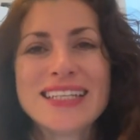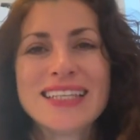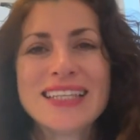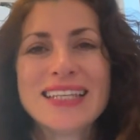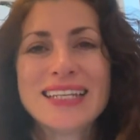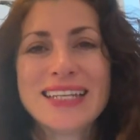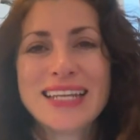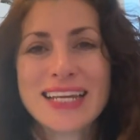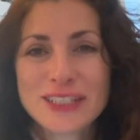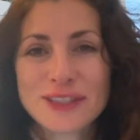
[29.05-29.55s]
in
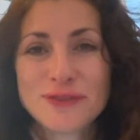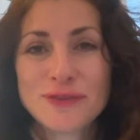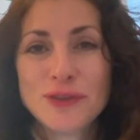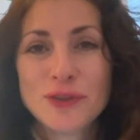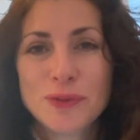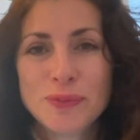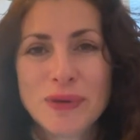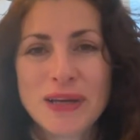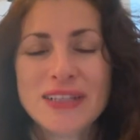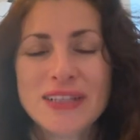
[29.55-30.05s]
the next
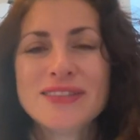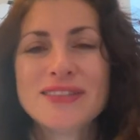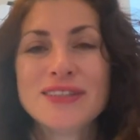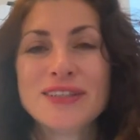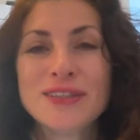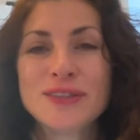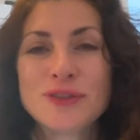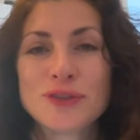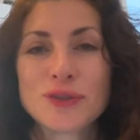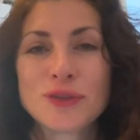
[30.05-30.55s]
few months
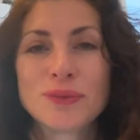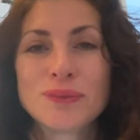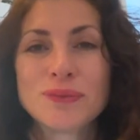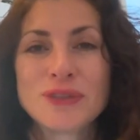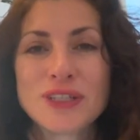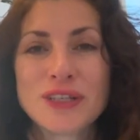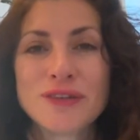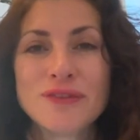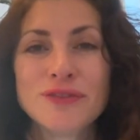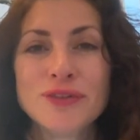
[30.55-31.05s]
in
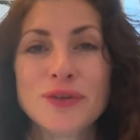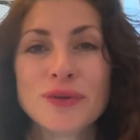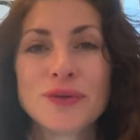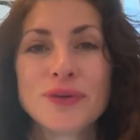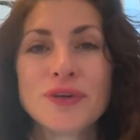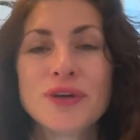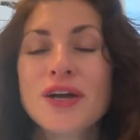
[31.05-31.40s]
terms of your